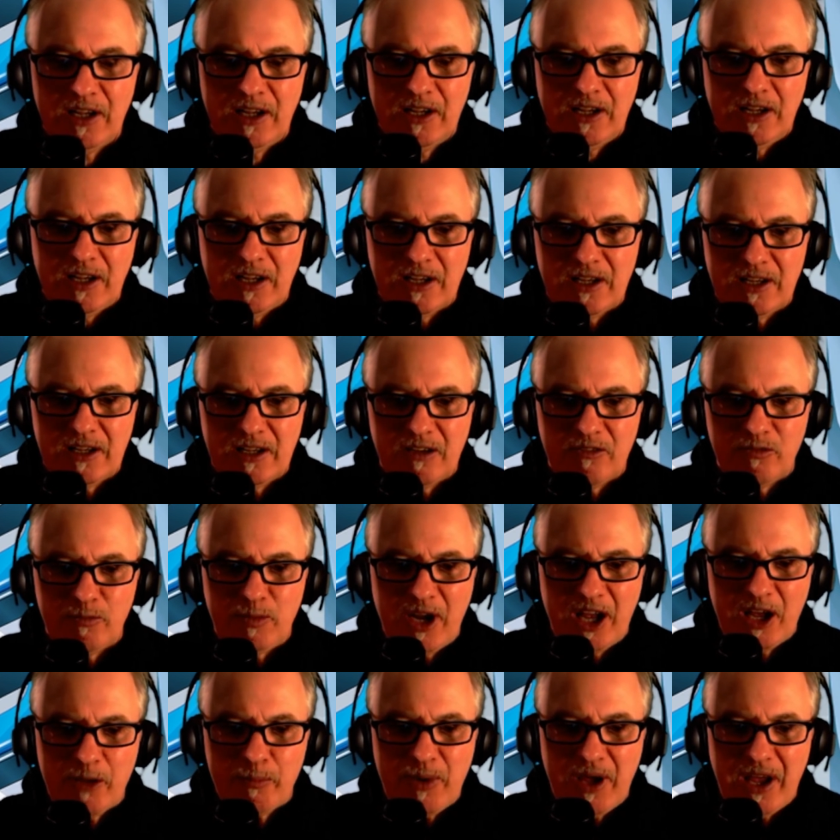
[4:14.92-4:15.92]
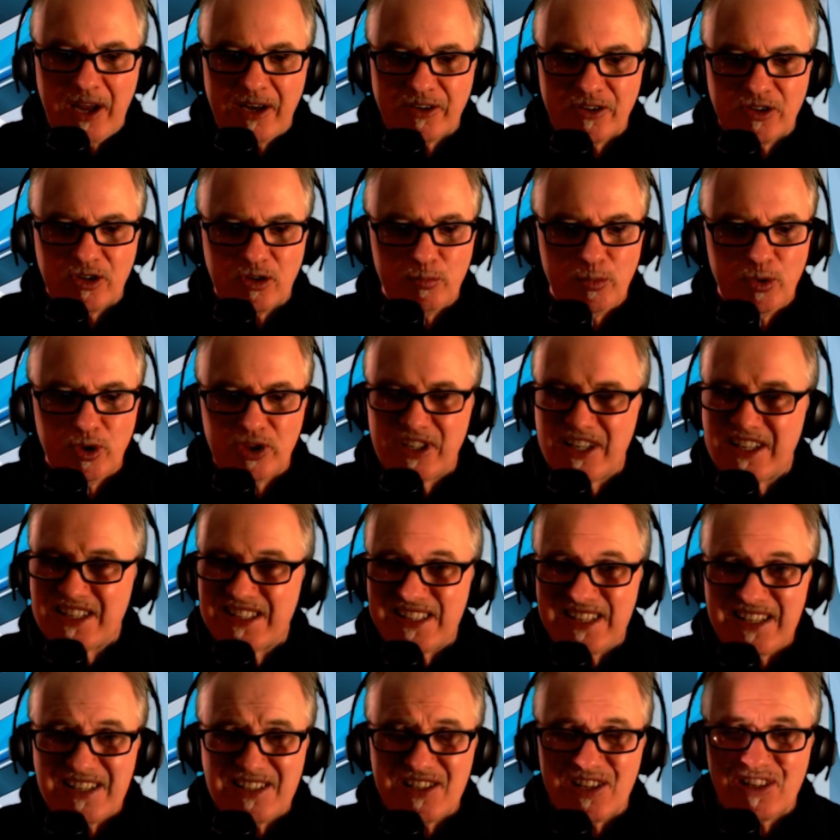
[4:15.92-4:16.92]
of Black Panther. But this
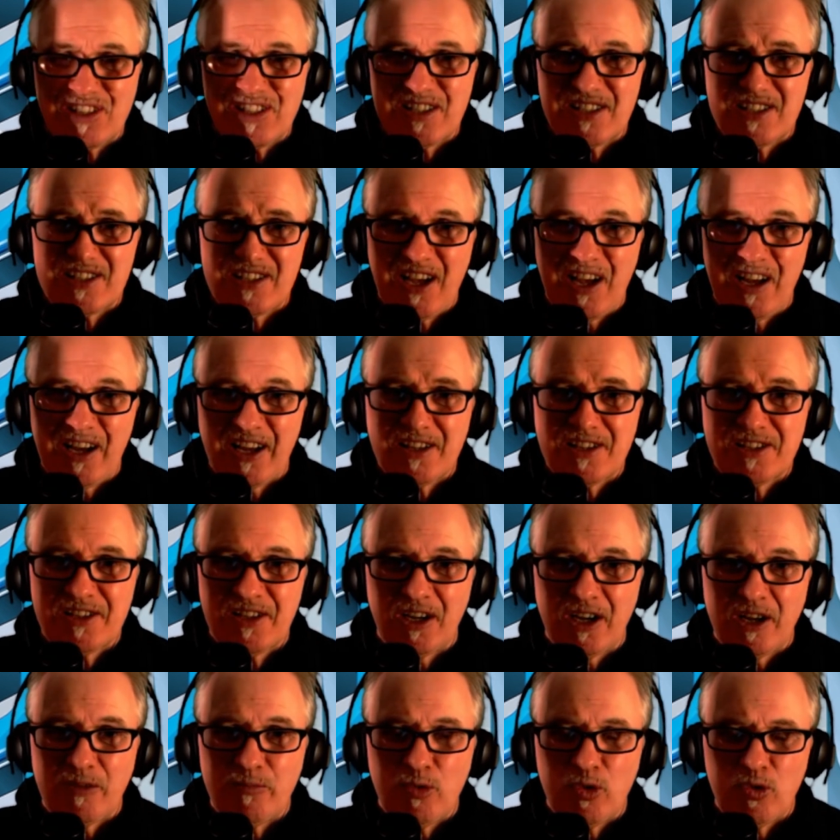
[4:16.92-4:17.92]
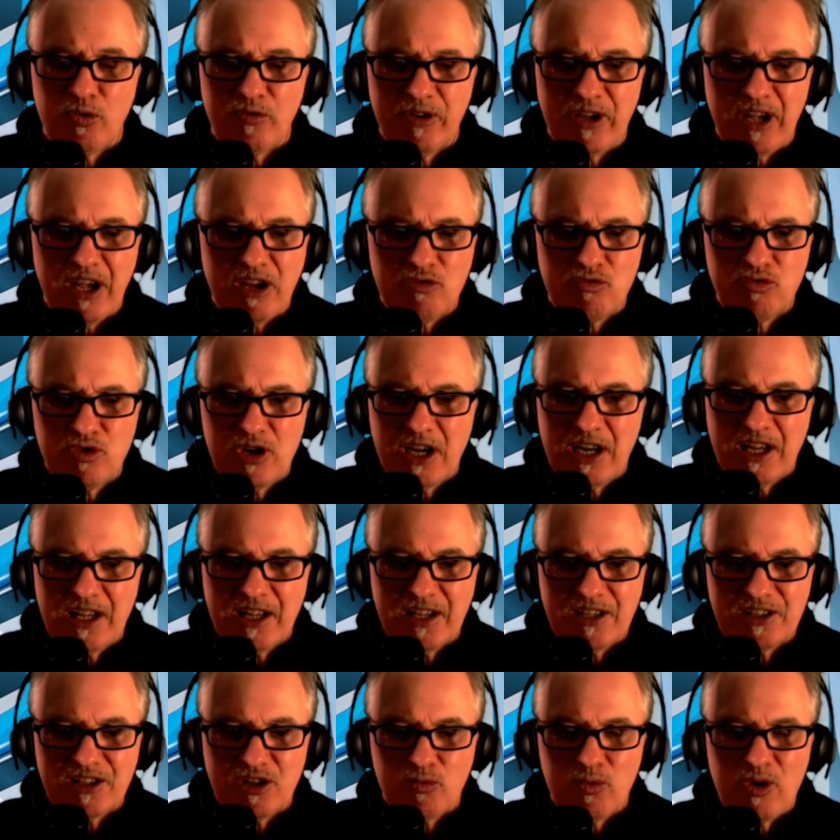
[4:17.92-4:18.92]
is a solid, solid movie. It really
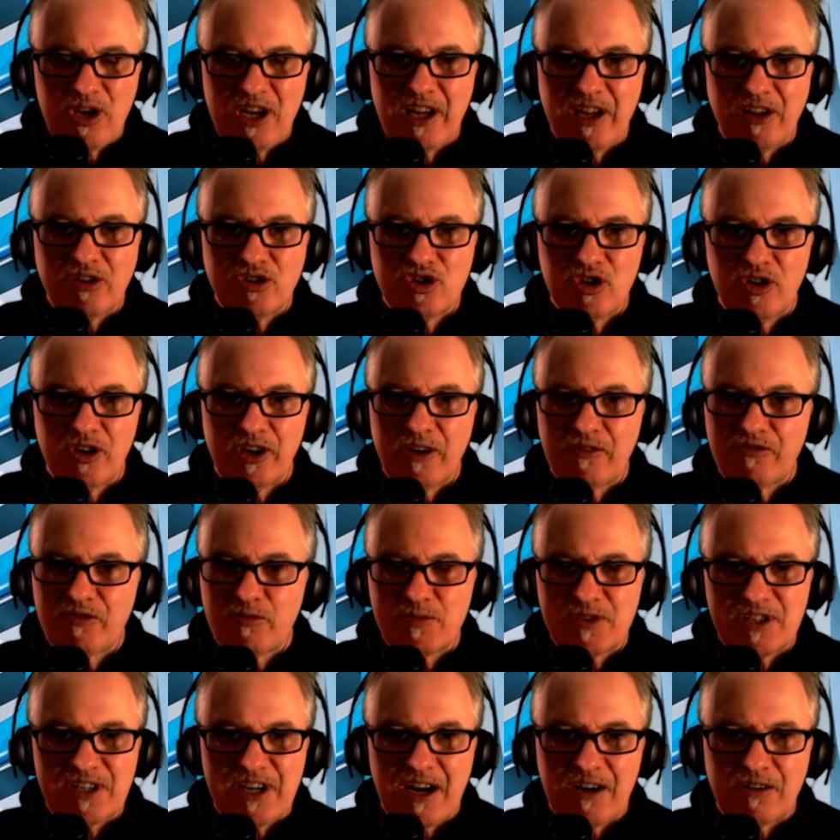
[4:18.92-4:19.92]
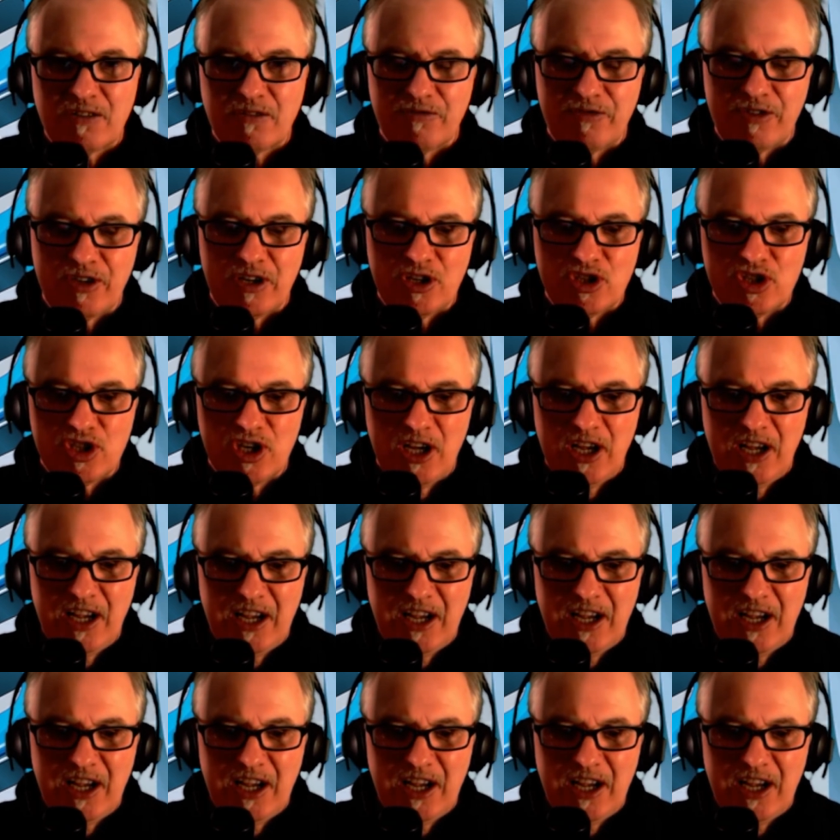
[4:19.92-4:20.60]
is. I really enjoyed it from start to finish.